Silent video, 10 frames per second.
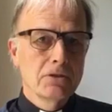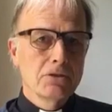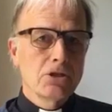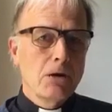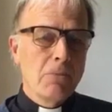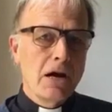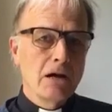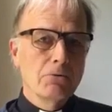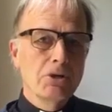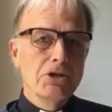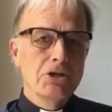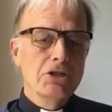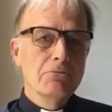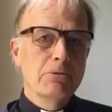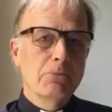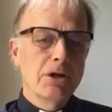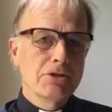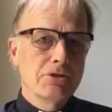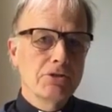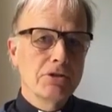Somehow we need to be
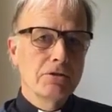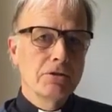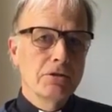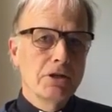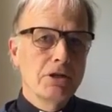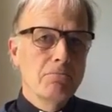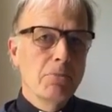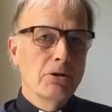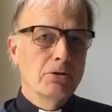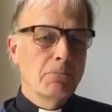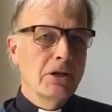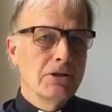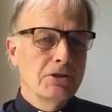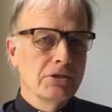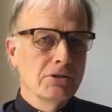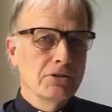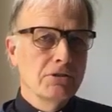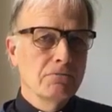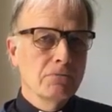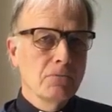present in both
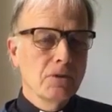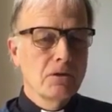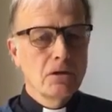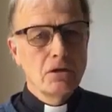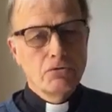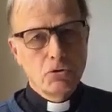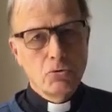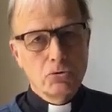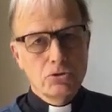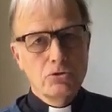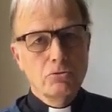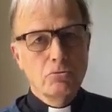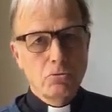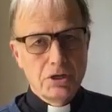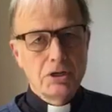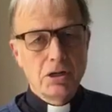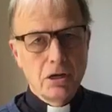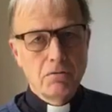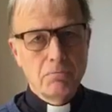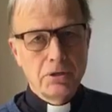places. Of course, we
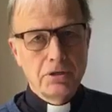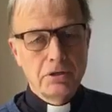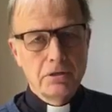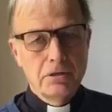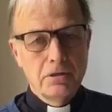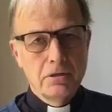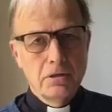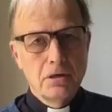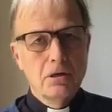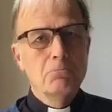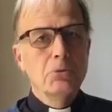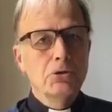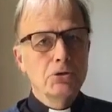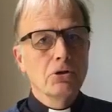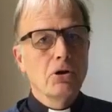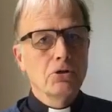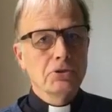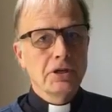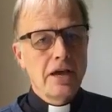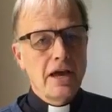can't be, but
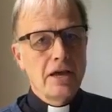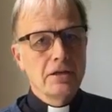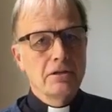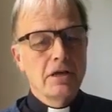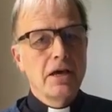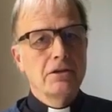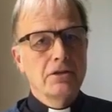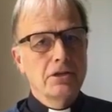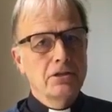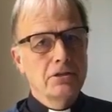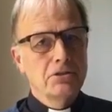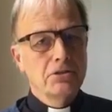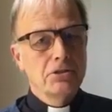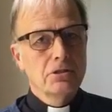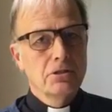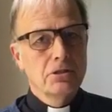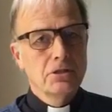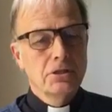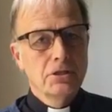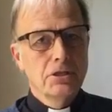God can and is.
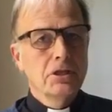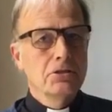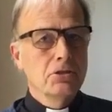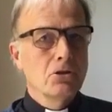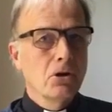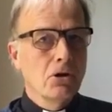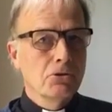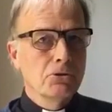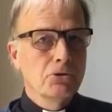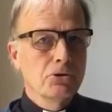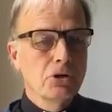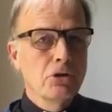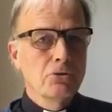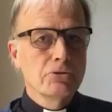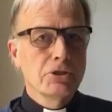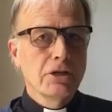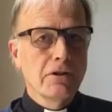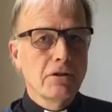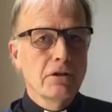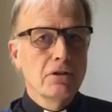It's God who can hold
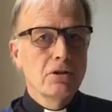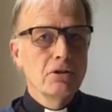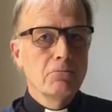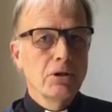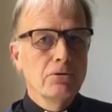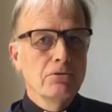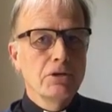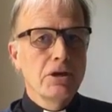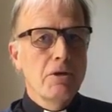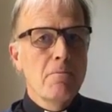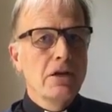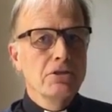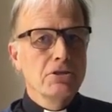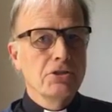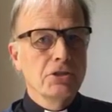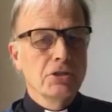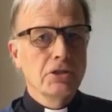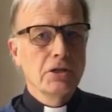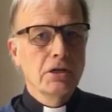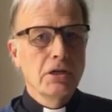together both the
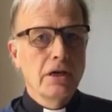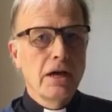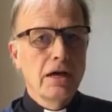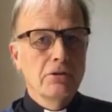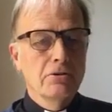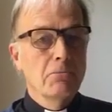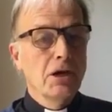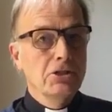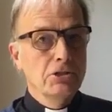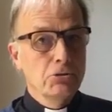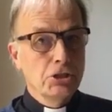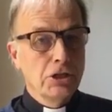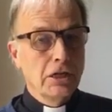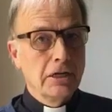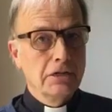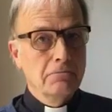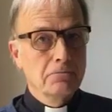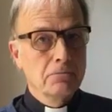immensity and the minutiae.